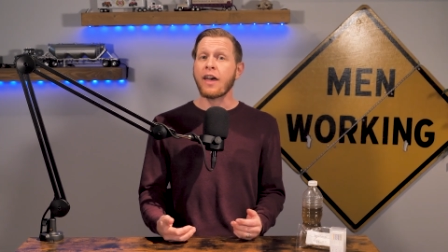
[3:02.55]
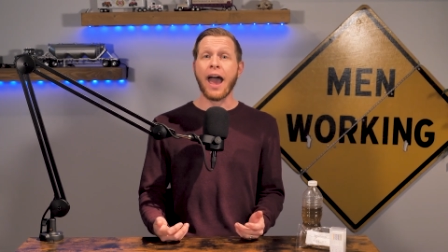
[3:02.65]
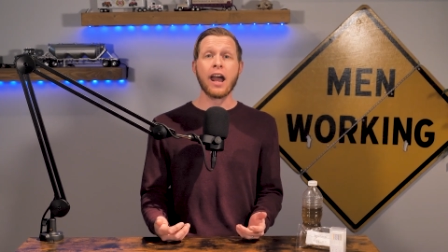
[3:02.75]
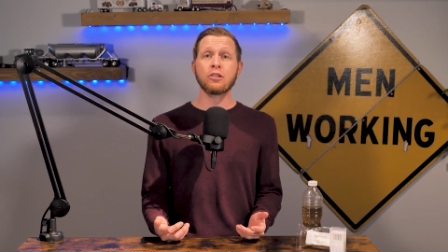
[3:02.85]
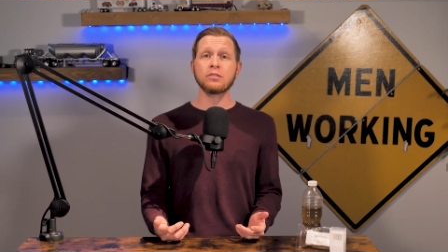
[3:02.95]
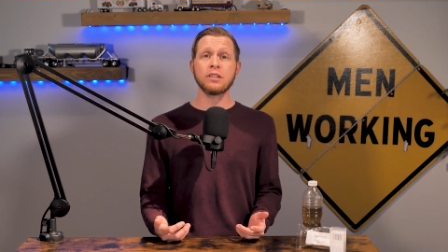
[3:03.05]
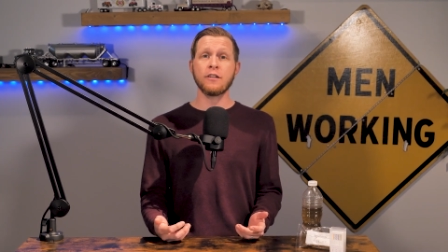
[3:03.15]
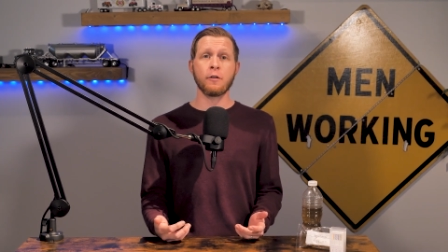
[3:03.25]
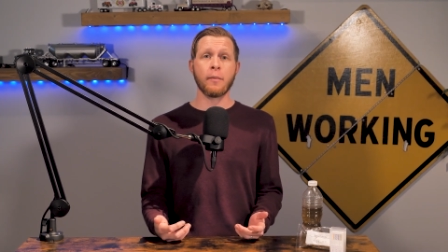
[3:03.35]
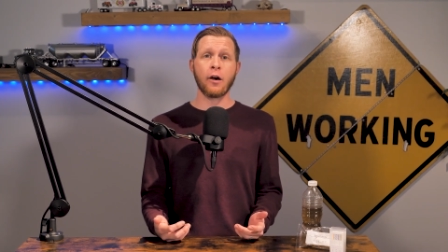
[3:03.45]
The
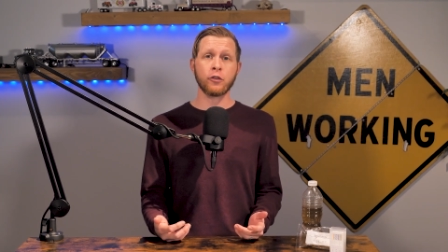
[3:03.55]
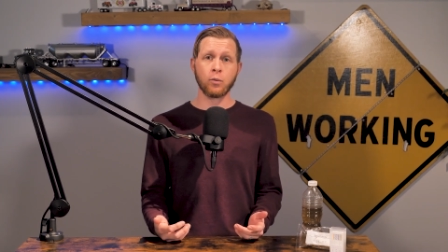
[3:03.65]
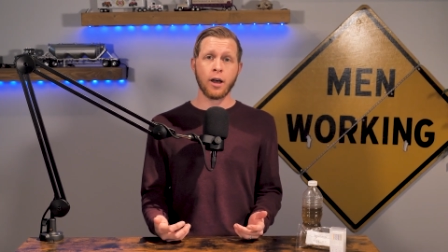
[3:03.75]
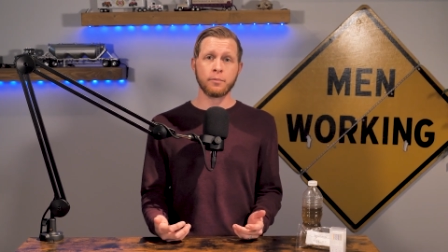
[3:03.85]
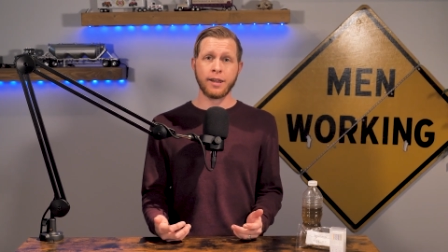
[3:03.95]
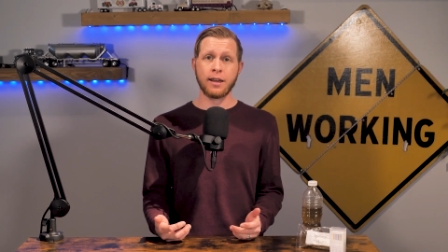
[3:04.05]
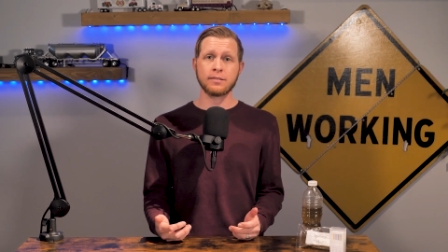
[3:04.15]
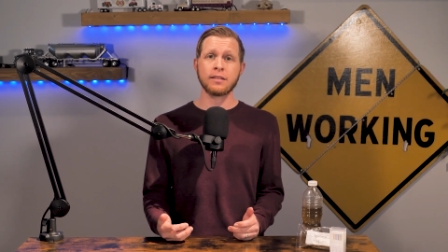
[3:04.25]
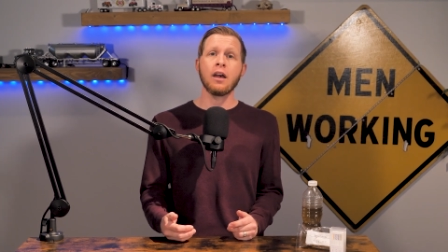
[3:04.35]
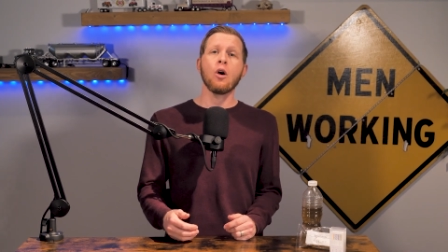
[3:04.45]
accuracy of a mouth swab
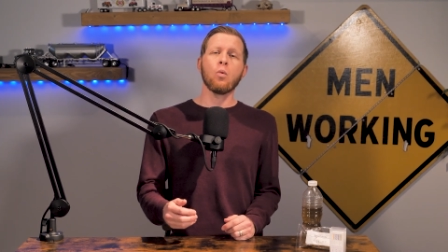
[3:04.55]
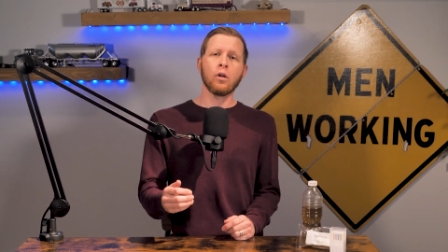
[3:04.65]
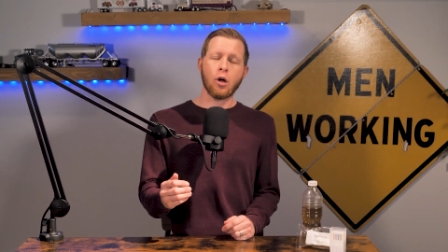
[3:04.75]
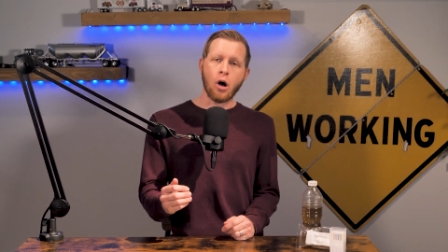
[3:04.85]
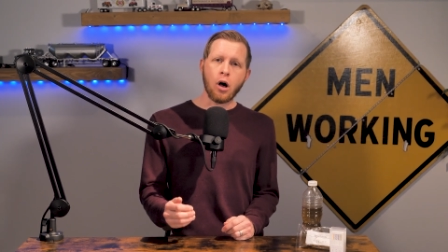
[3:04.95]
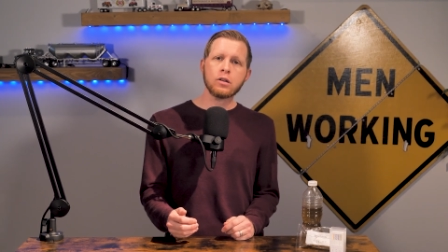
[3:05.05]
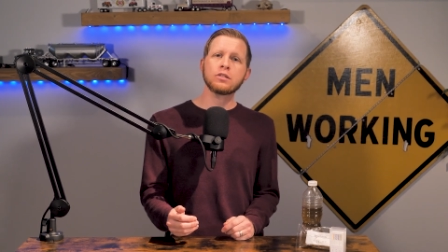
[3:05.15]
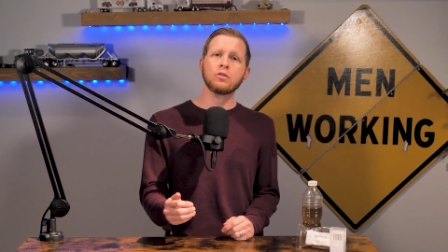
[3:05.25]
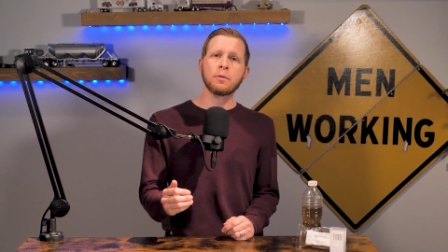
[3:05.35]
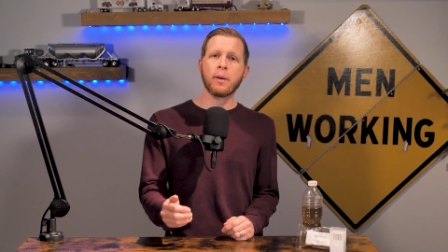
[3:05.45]
test will
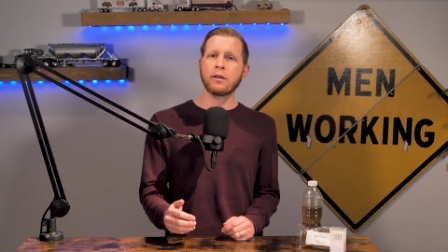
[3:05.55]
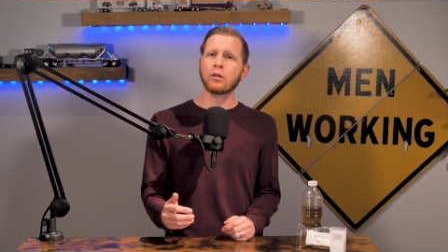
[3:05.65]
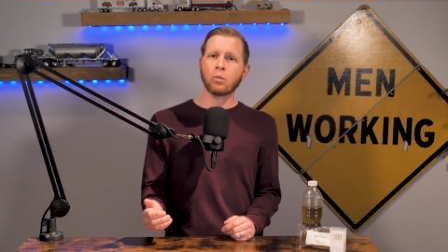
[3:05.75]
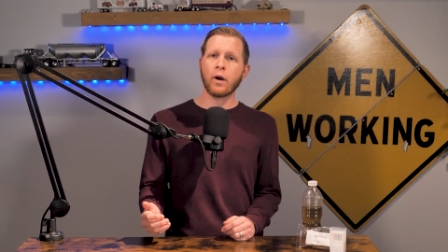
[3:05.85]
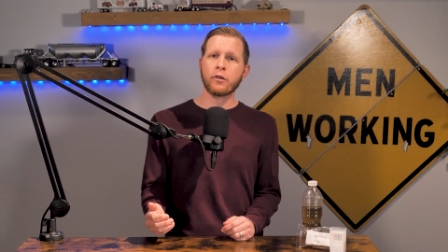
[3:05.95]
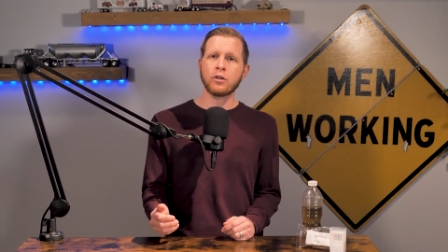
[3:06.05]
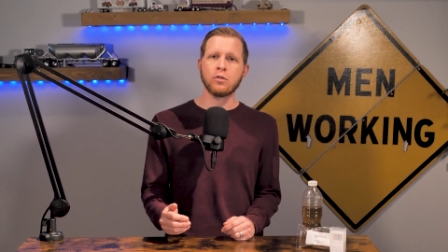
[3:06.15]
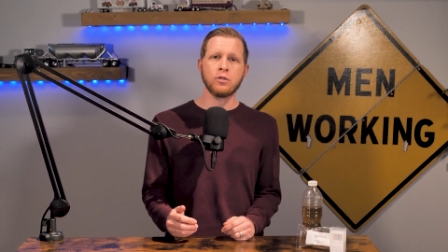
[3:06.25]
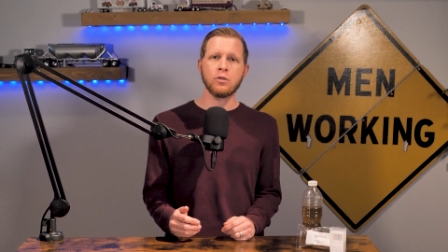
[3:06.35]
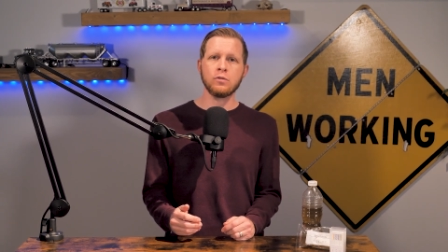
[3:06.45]
also depend on whether
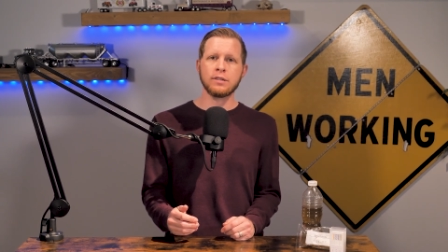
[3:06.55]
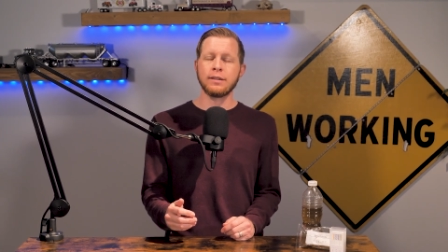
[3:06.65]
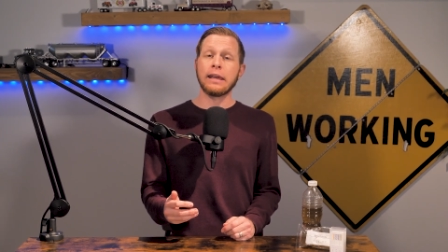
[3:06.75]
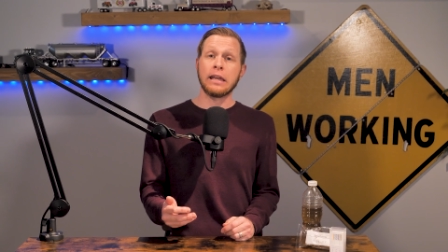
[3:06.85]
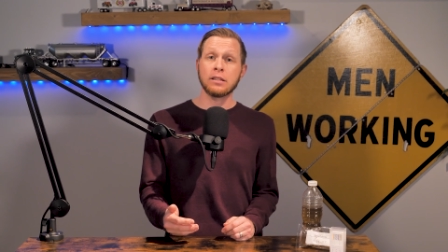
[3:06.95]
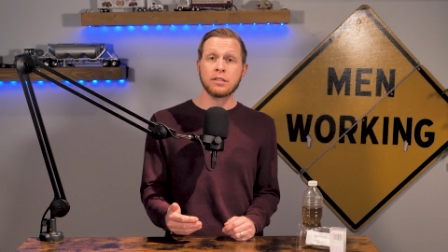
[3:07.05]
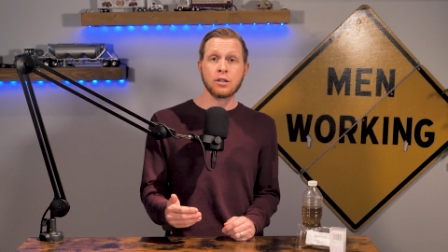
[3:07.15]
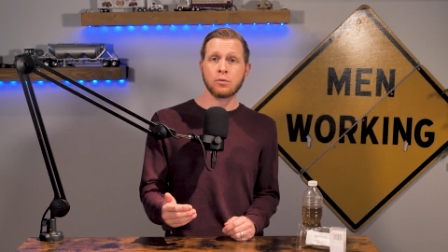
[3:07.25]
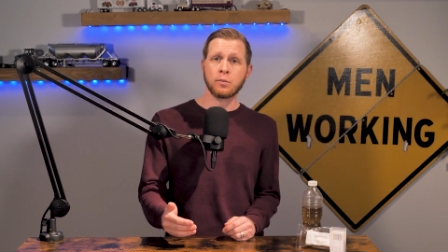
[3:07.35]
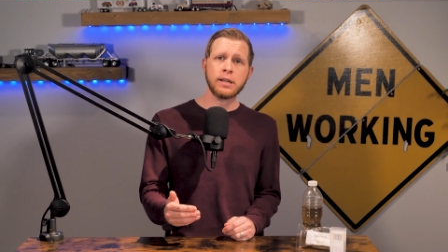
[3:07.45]
you use an
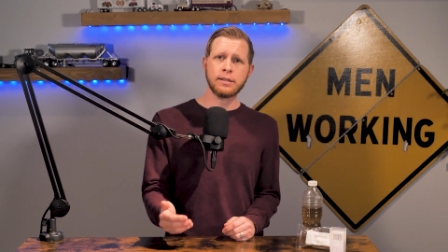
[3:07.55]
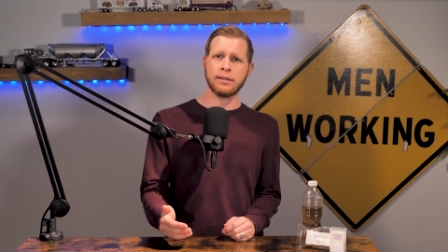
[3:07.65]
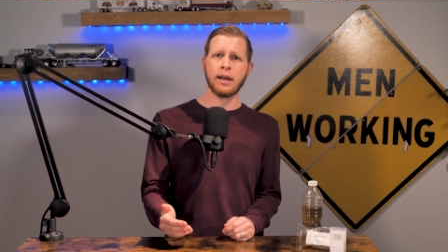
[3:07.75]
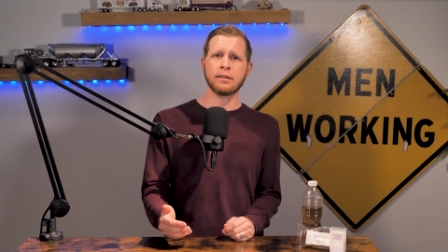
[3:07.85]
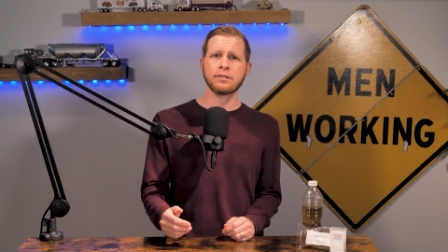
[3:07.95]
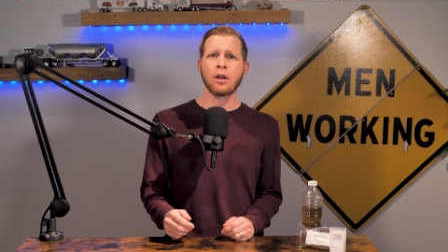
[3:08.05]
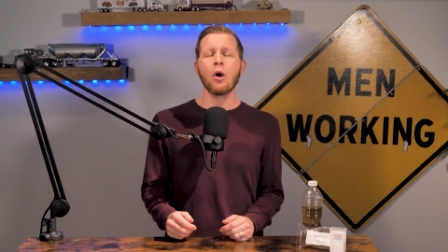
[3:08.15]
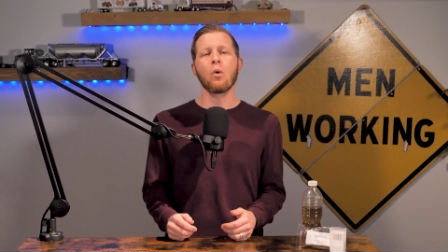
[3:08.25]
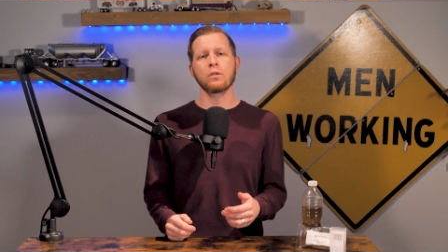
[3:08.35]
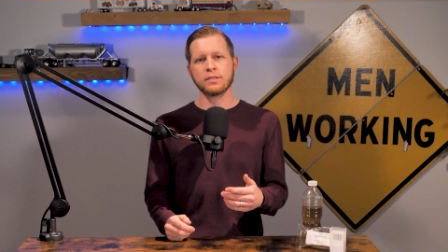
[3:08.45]
instant read test
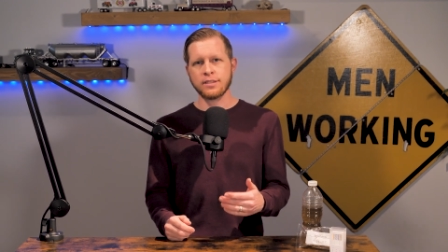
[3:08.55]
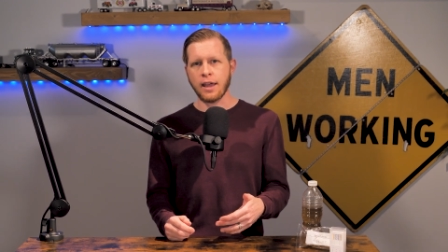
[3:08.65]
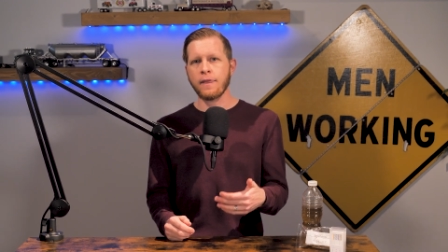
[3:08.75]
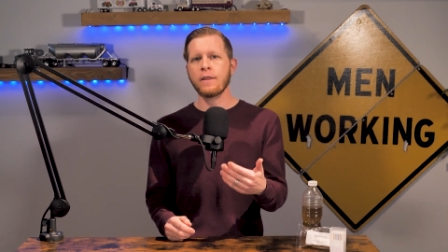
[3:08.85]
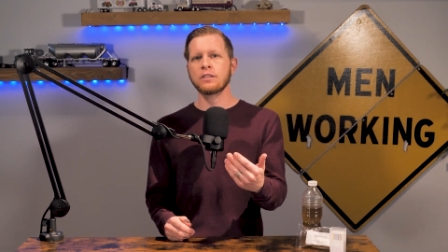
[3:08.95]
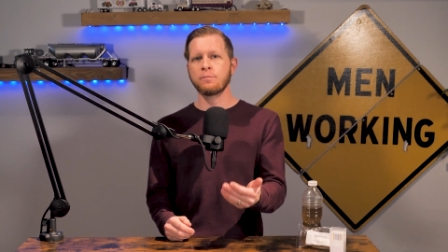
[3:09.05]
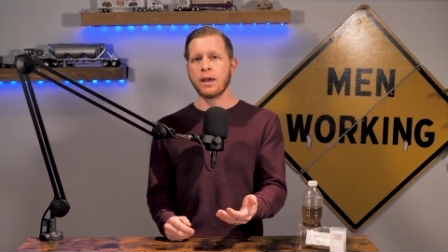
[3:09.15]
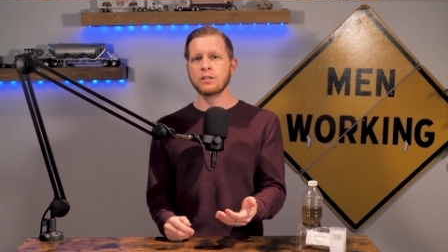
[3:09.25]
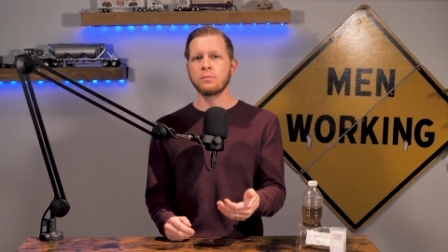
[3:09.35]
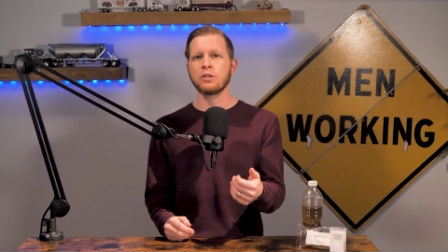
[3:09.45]
or send the
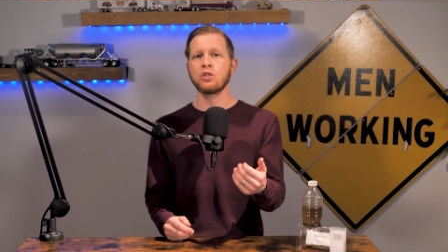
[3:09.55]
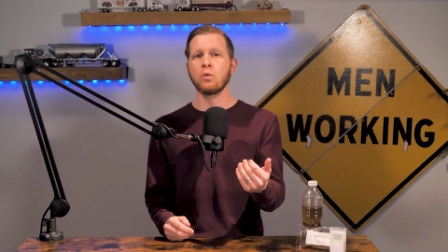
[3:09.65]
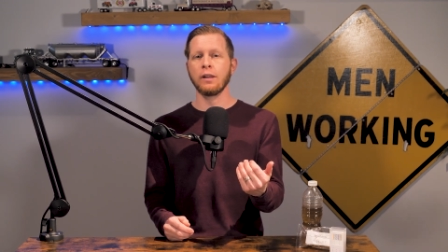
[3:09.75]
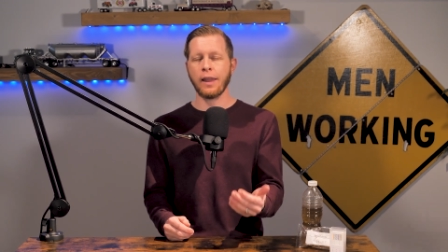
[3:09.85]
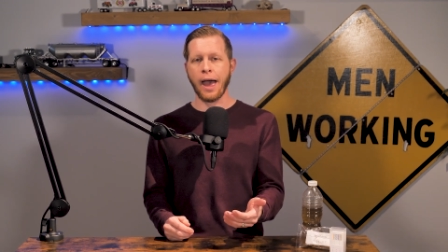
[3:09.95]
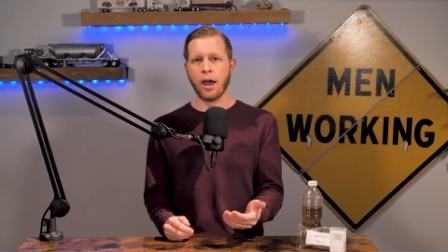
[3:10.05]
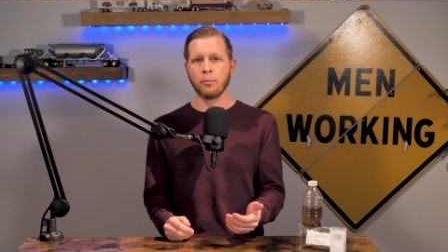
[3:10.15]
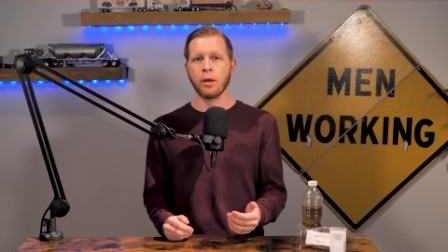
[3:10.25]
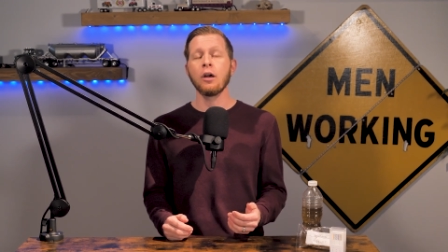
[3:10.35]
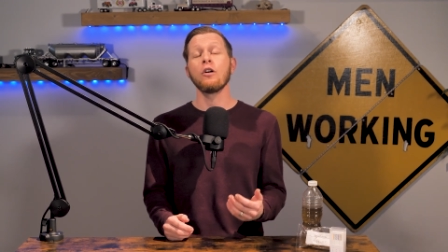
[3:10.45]
specimen to a
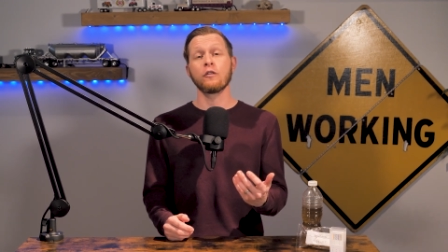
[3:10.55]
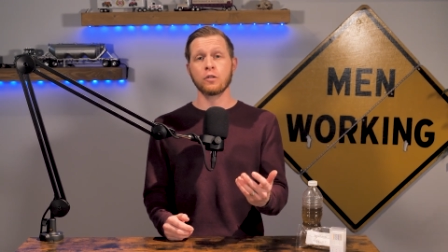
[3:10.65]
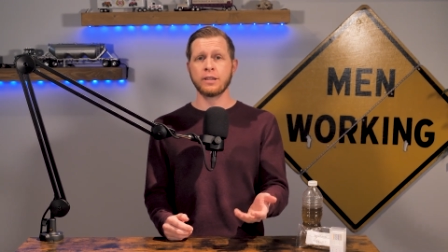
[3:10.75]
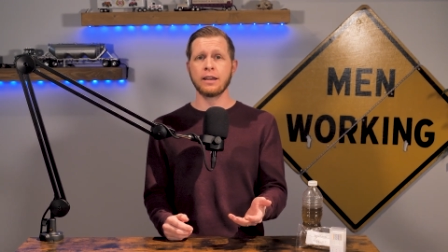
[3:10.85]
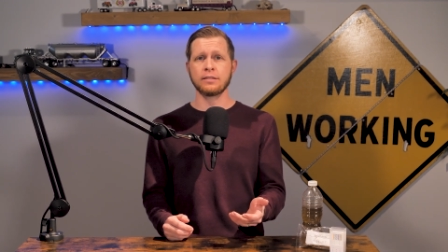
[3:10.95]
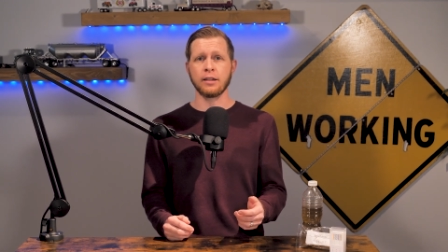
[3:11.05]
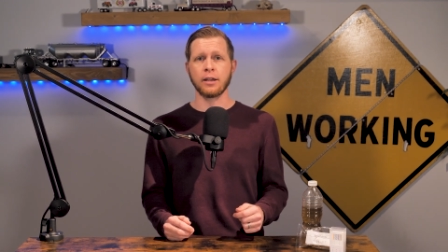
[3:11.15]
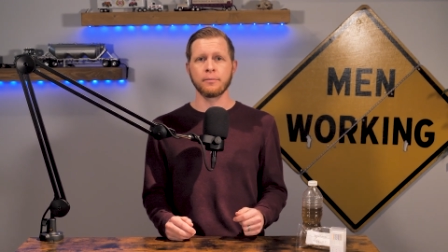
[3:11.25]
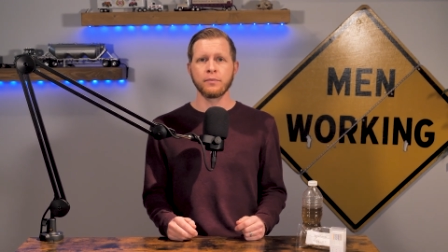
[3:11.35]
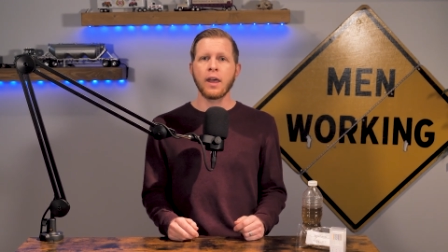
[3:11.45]
lab for testing.